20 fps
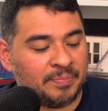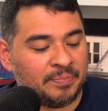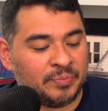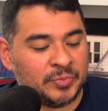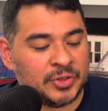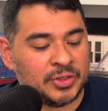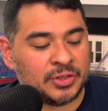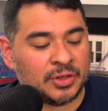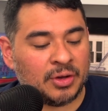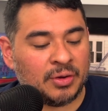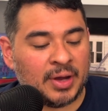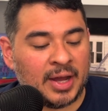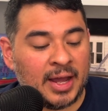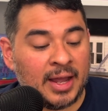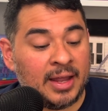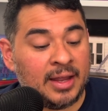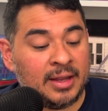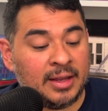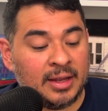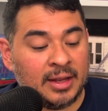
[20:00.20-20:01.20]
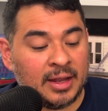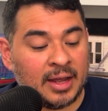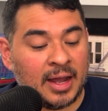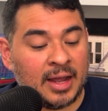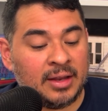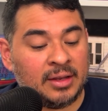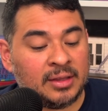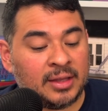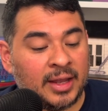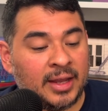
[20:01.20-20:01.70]
So
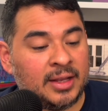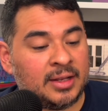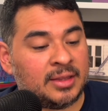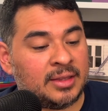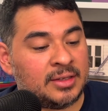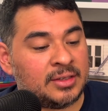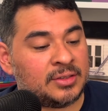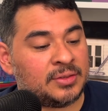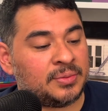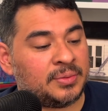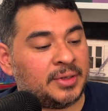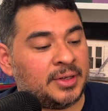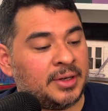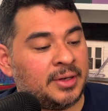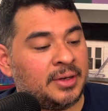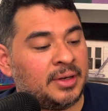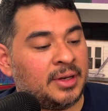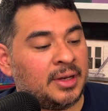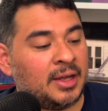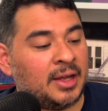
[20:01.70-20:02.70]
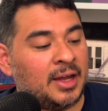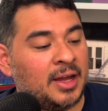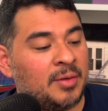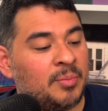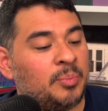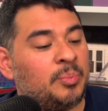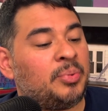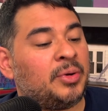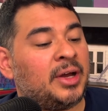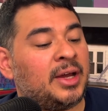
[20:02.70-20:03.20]
I like this one,
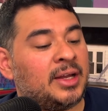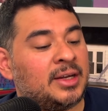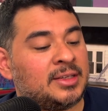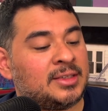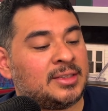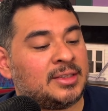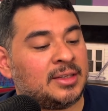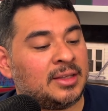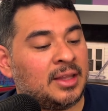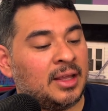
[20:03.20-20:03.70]
but